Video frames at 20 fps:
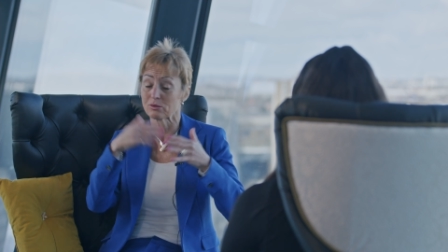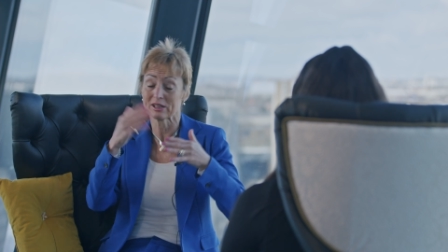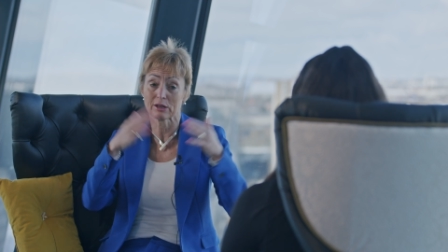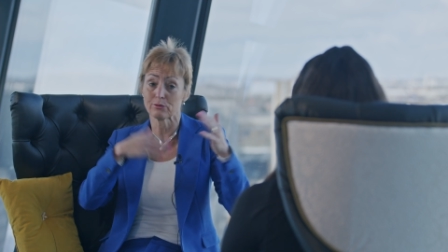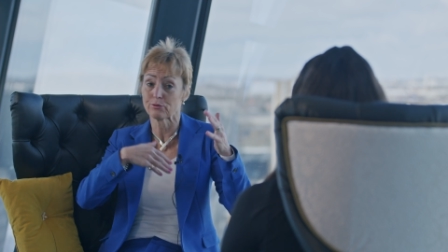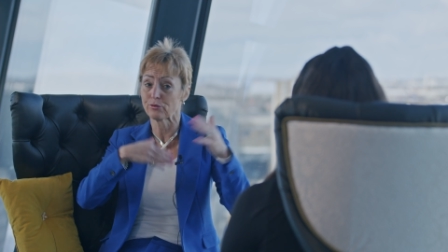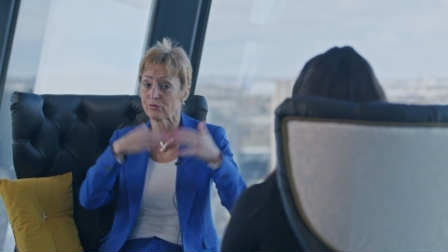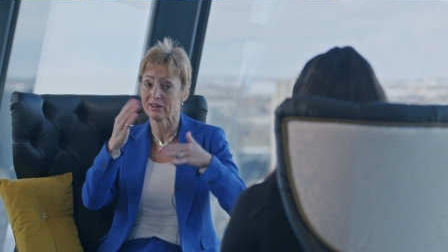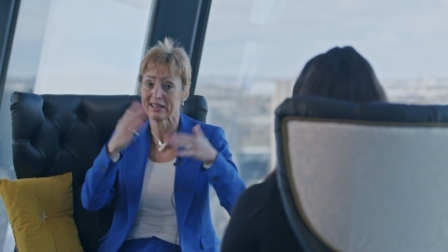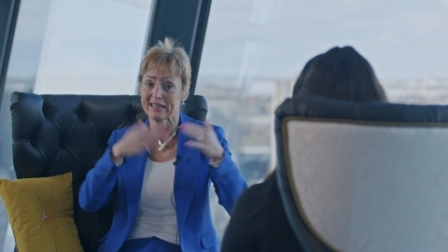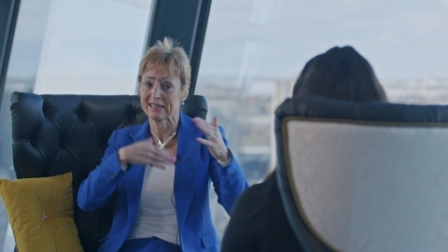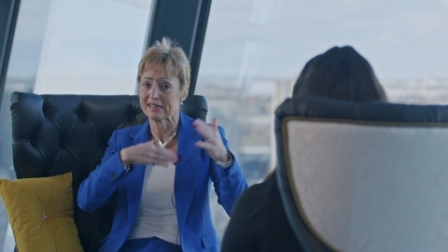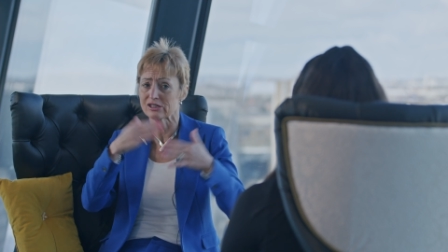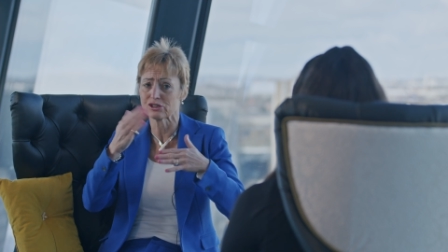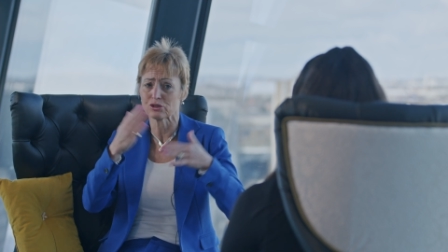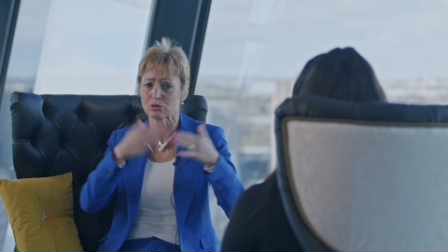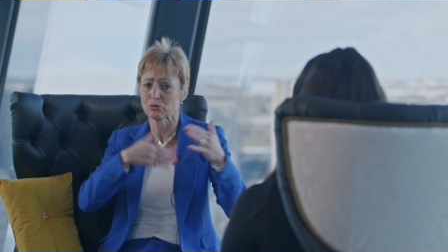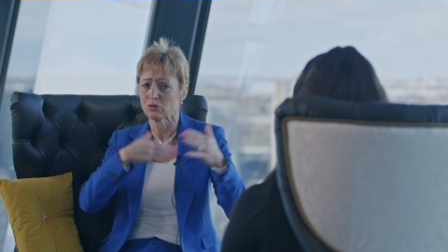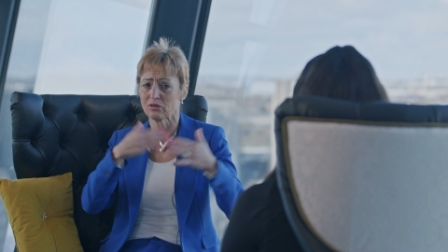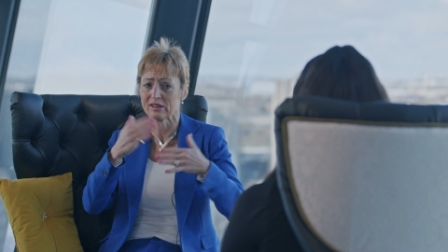We can flit
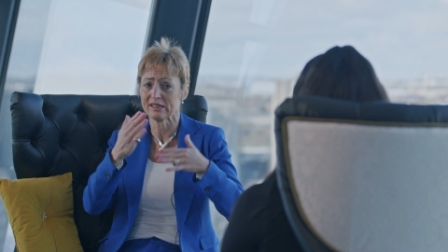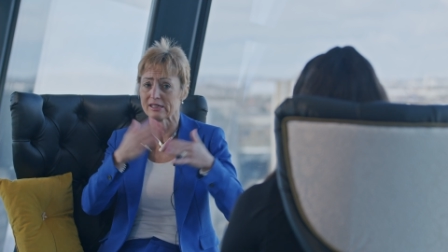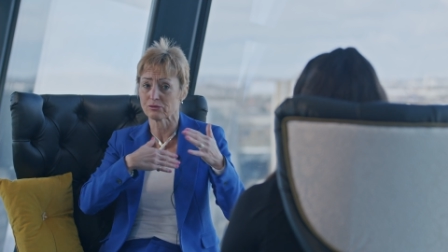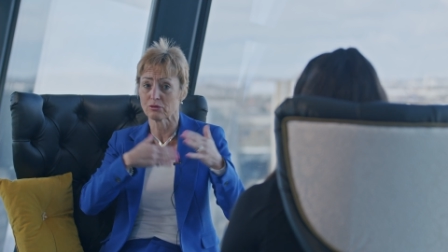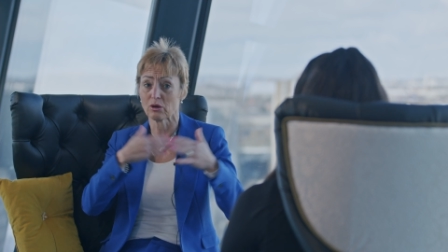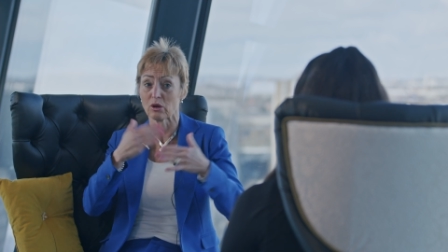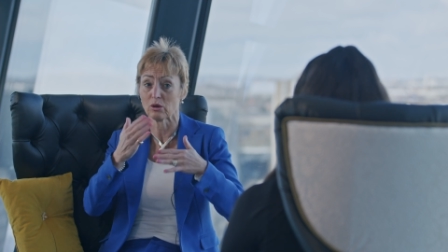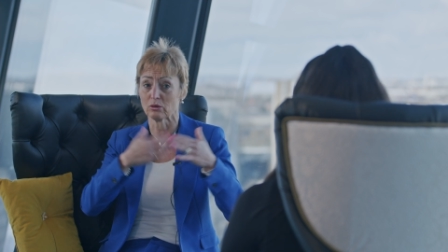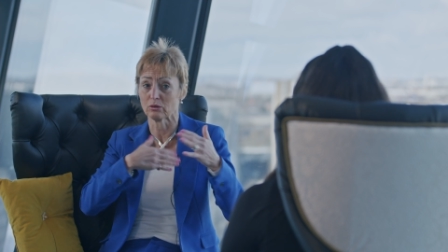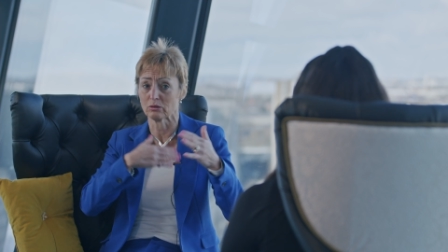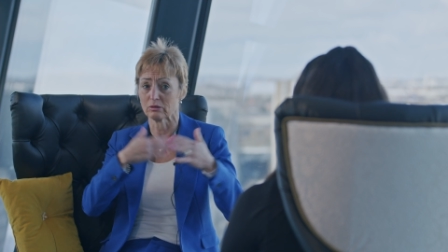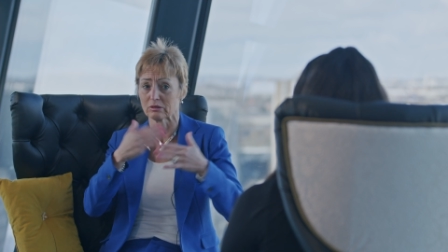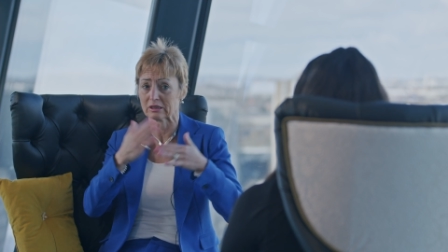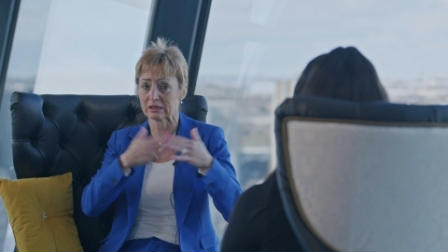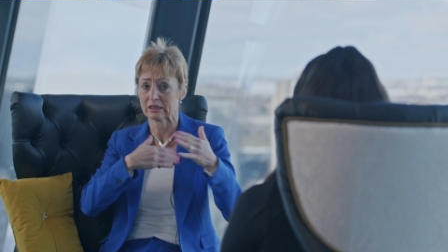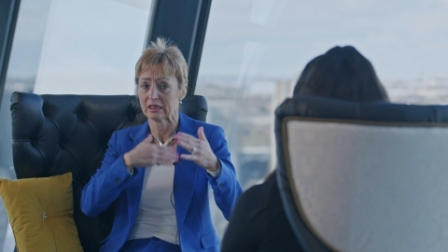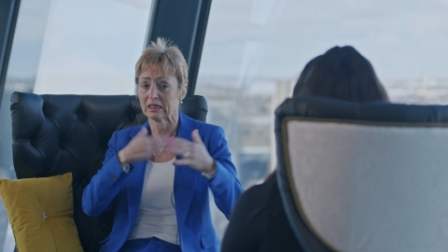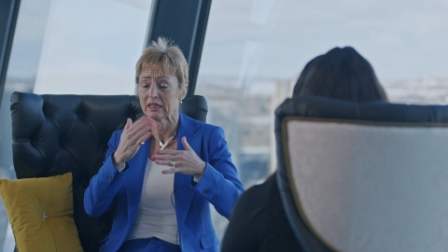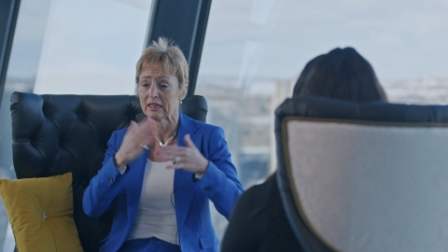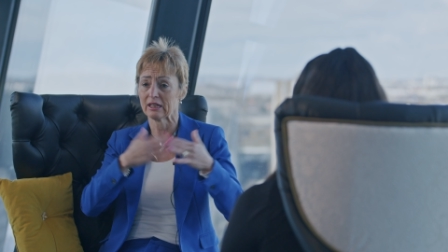into all yeah, these roles. into these
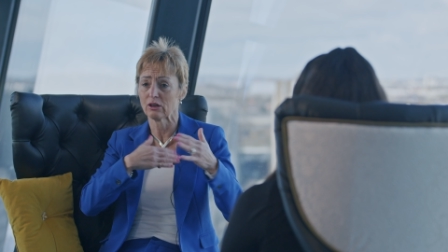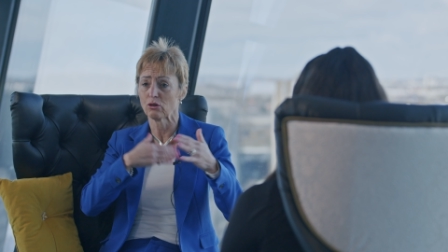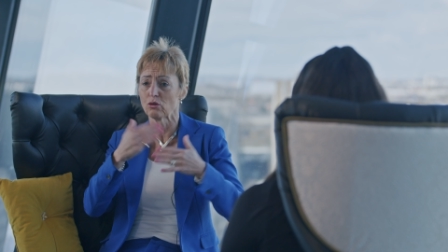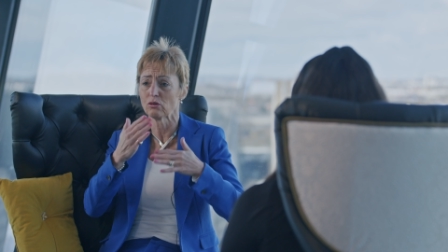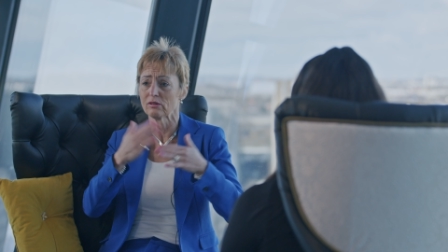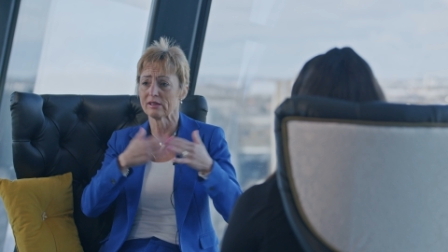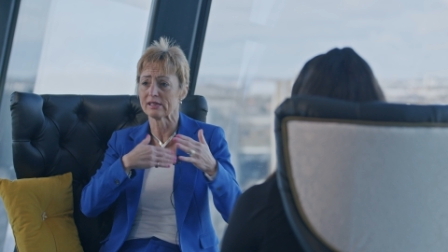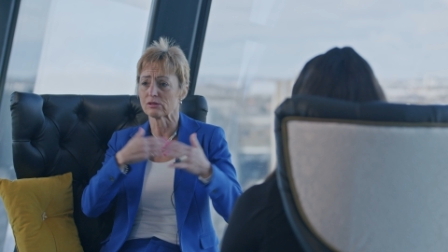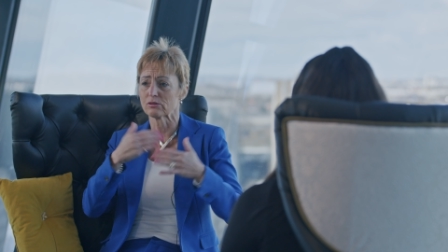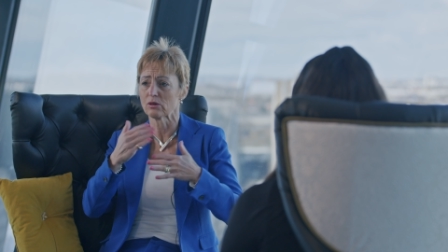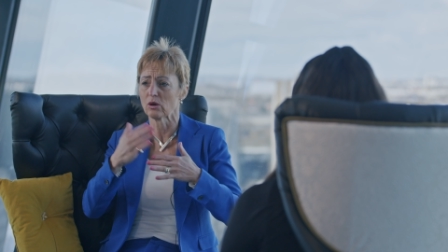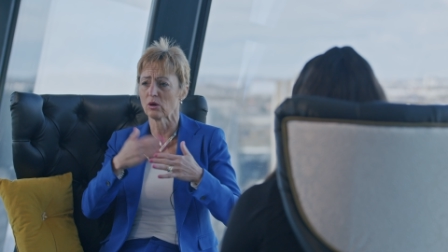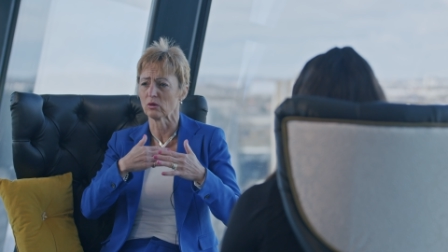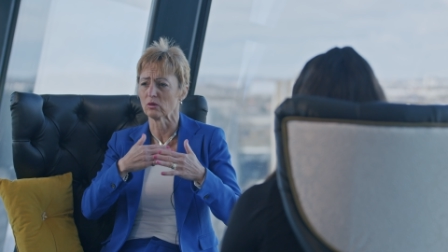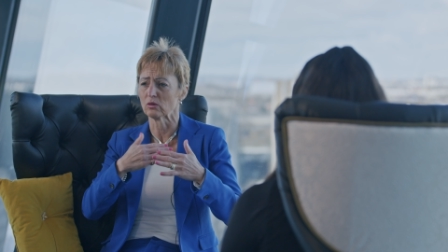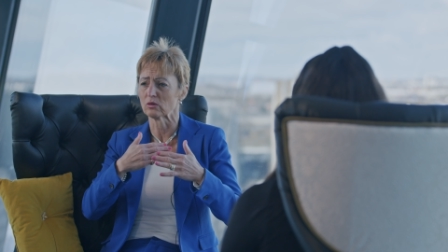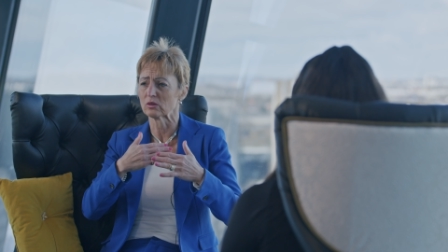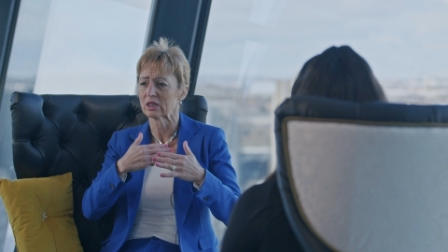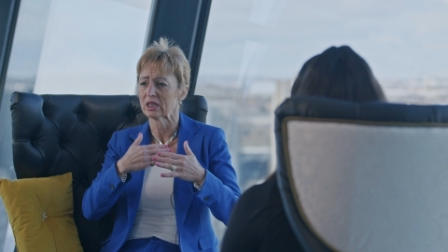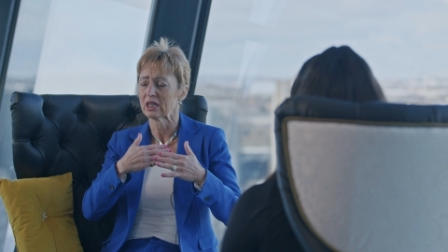different roles. All these yeah.
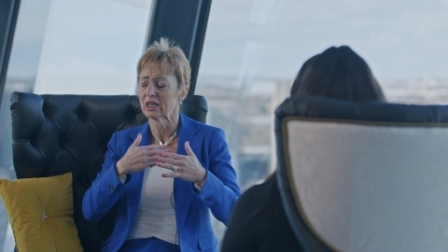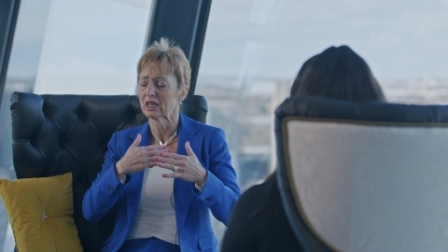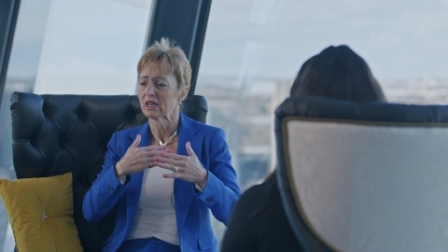roles.